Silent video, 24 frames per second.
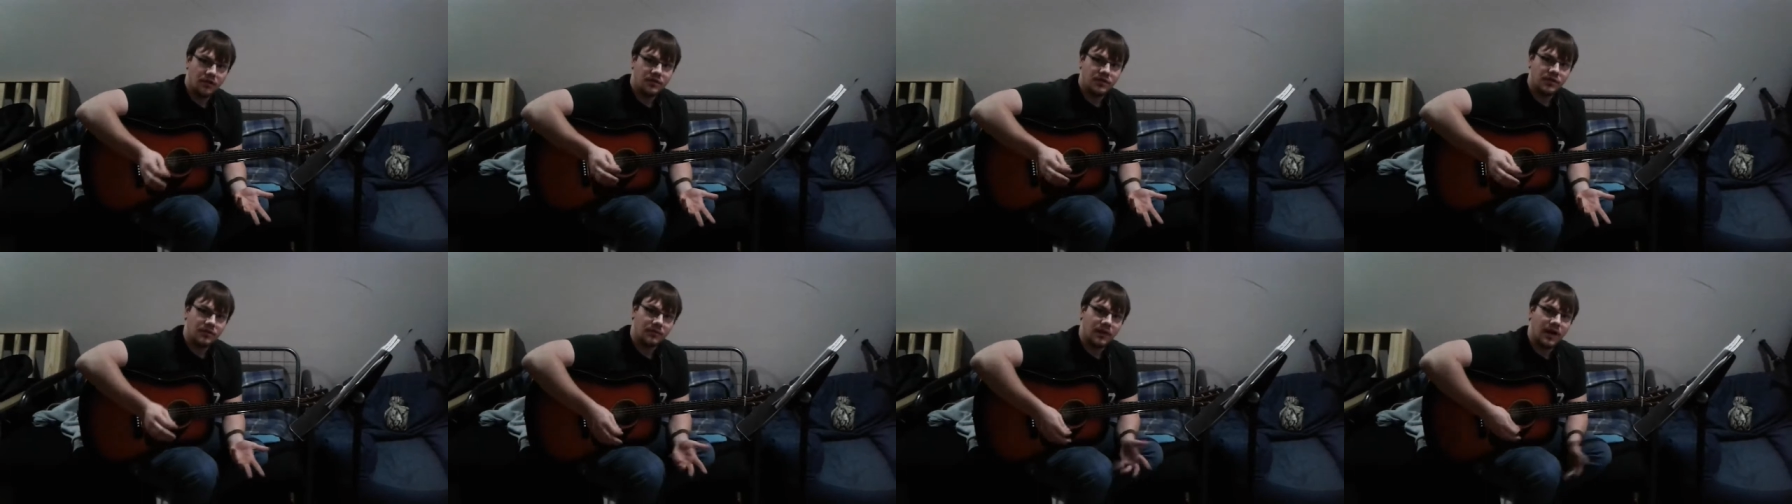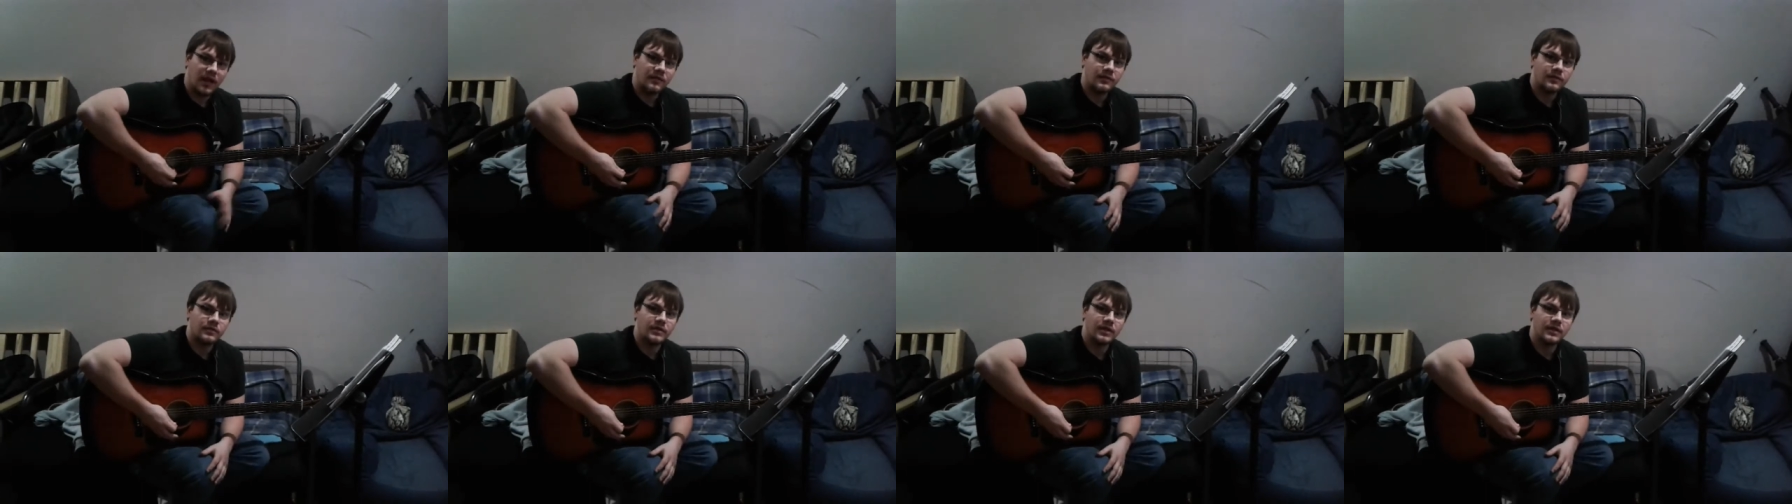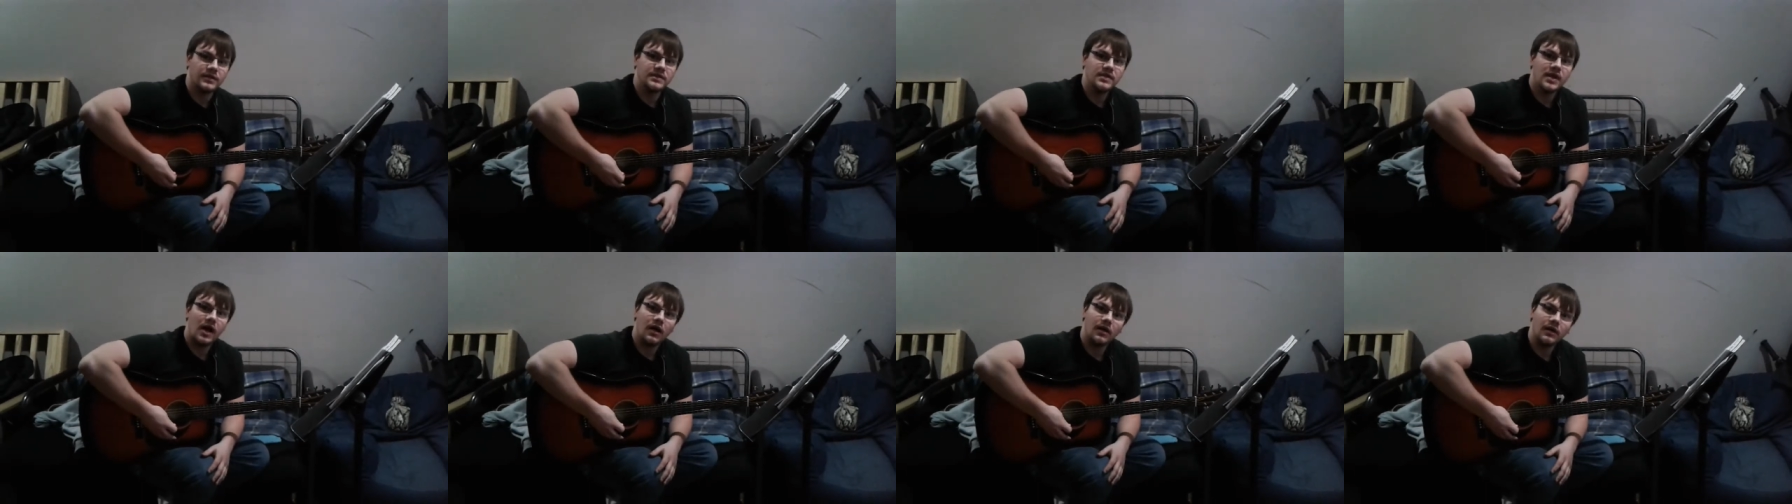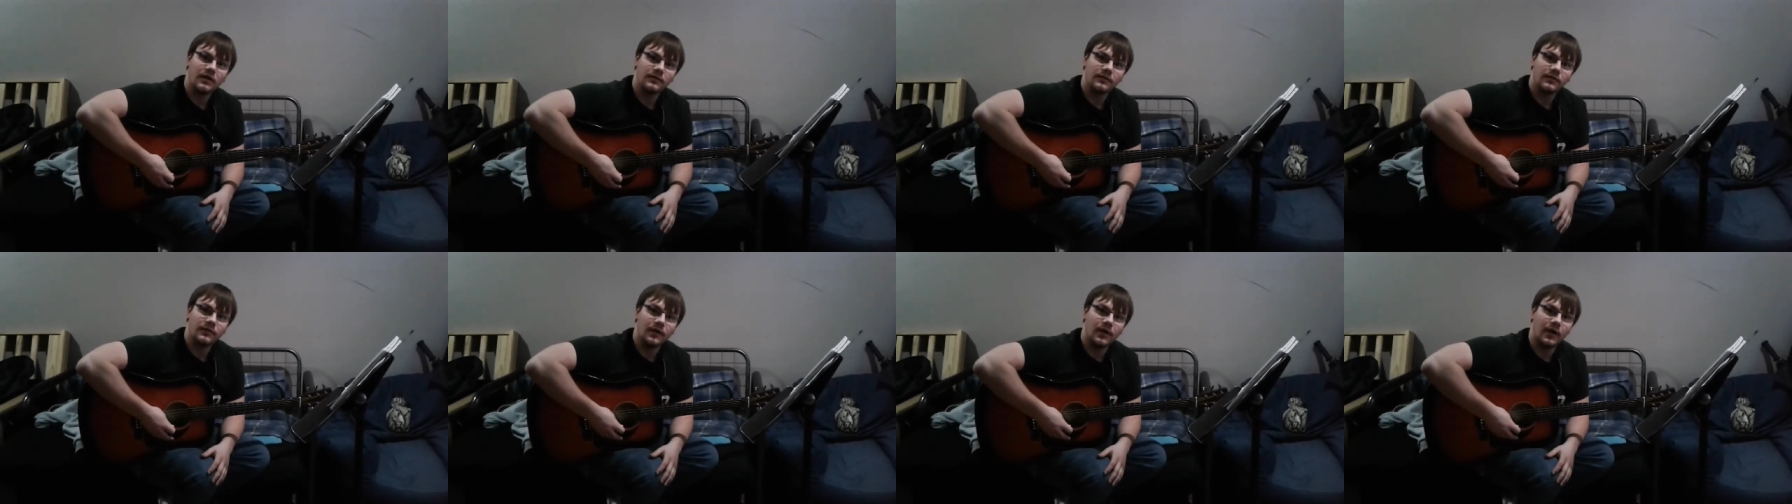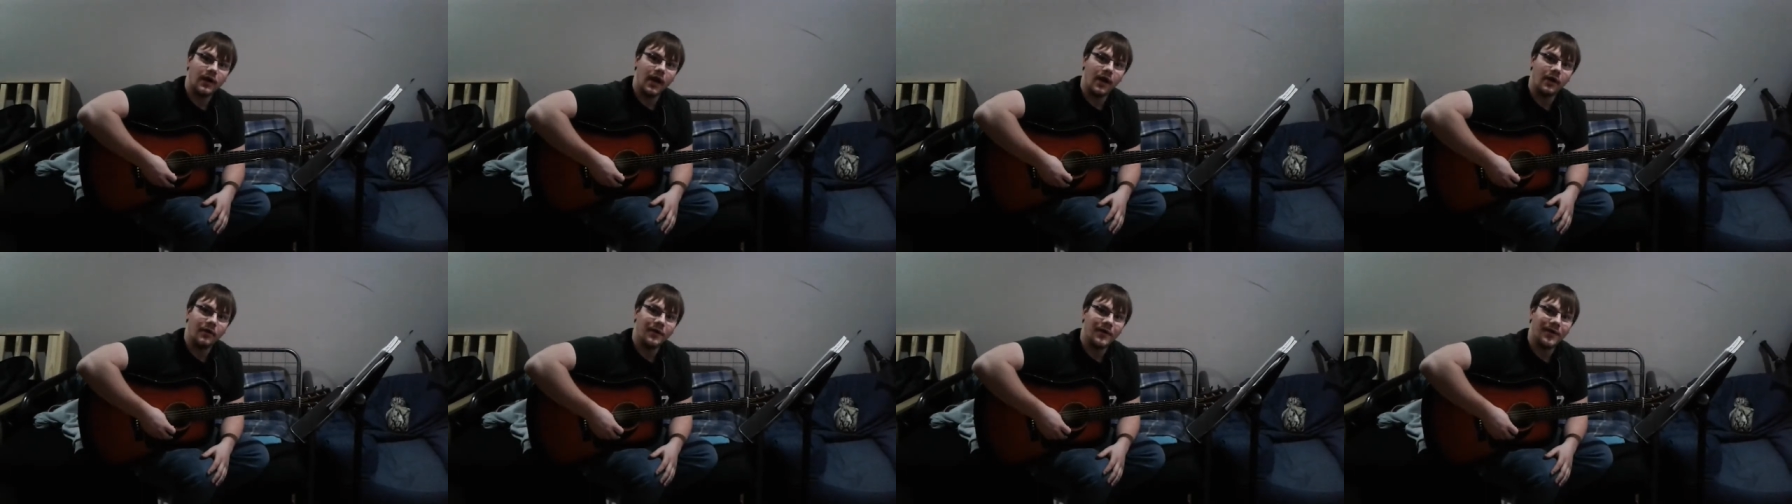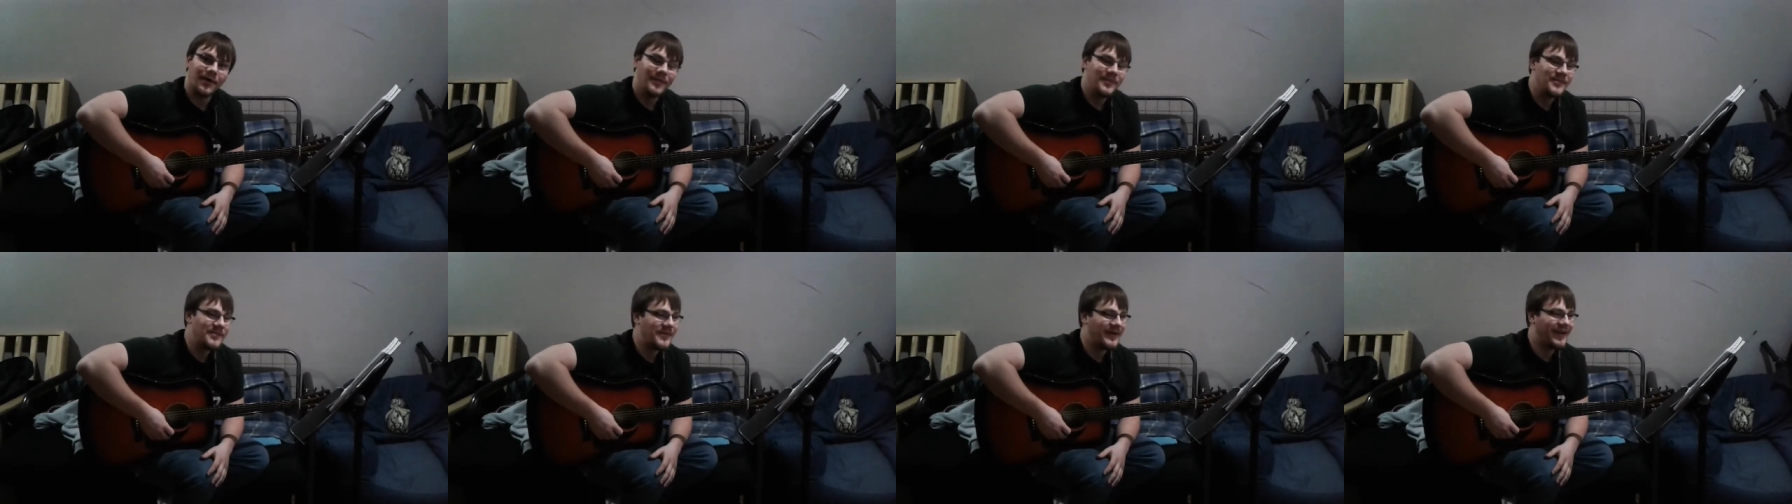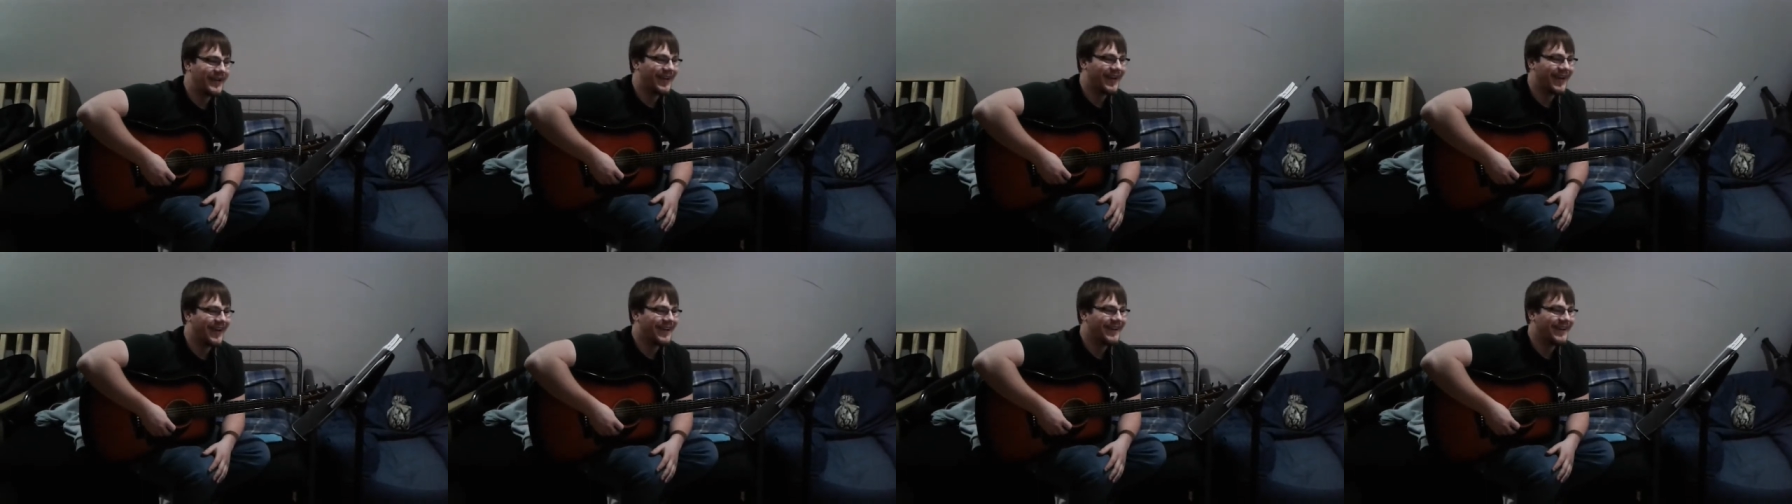you rather than talking for an hour, but